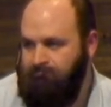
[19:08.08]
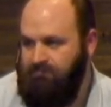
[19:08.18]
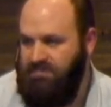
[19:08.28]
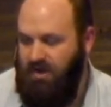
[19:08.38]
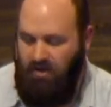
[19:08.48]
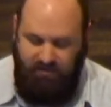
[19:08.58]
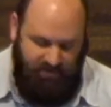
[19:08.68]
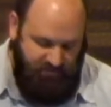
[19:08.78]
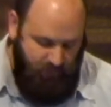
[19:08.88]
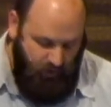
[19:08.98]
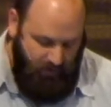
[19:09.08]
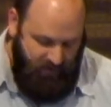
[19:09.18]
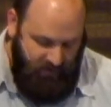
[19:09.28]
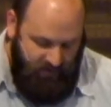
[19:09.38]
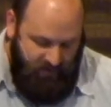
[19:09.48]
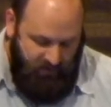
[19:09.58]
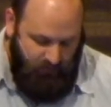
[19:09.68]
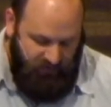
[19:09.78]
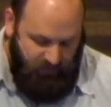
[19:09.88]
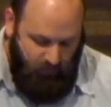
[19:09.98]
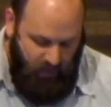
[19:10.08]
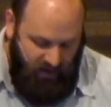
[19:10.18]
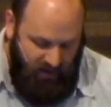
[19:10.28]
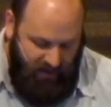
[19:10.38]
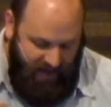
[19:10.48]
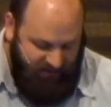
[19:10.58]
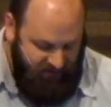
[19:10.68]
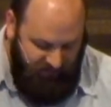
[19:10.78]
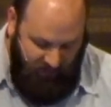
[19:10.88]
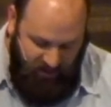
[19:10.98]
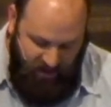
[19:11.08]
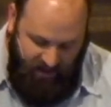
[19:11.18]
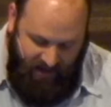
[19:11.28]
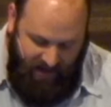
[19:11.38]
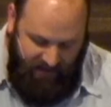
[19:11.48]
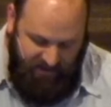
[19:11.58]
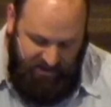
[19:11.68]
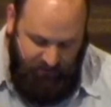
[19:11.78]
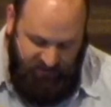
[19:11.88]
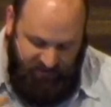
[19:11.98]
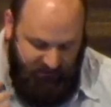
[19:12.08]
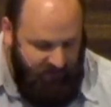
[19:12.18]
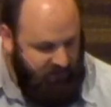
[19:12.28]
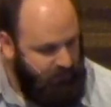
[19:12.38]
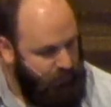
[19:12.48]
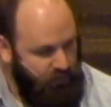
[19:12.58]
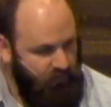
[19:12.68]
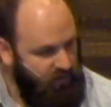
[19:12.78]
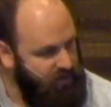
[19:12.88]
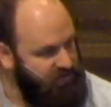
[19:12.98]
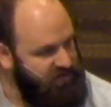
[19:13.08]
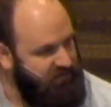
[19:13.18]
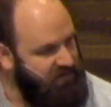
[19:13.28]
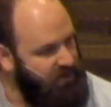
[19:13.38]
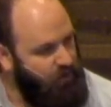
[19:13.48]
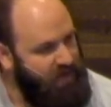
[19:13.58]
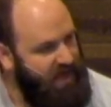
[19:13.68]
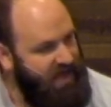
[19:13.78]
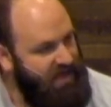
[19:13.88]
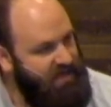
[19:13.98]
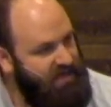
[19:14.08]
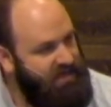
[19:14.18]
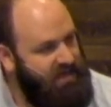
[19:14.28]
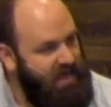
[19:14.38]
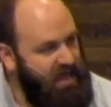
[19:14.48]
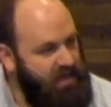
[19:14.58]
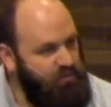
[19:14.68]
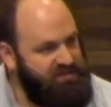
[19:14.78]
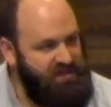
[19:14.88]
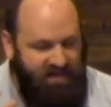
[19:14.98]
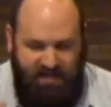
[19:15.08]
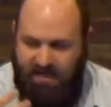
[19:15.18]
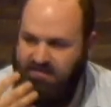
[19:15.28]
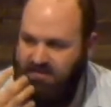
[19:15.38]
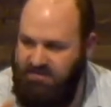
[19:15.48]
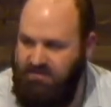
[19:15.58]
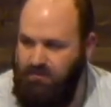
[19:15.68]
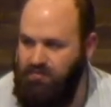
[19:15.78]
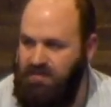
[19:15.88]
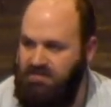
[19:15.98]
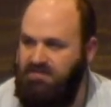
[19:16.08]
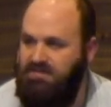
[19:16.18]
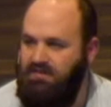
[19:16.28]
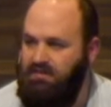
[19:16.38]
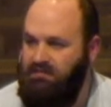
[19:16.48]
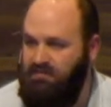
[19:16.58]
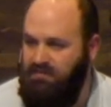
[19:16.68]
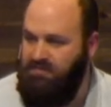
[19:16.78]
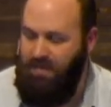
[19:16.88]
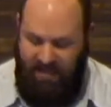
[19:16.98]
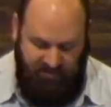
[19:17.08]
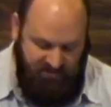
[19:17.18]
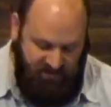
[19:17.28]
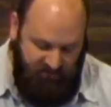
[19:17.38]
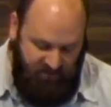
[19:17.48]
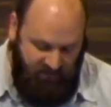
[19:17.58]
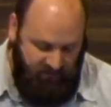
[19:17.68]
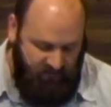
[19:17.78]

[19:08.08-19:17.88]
Saul, in this moment, was the one at this very young age. He was giving the approval. He was giving the okay. He was saying, yes, let's do this to this man, Stephen,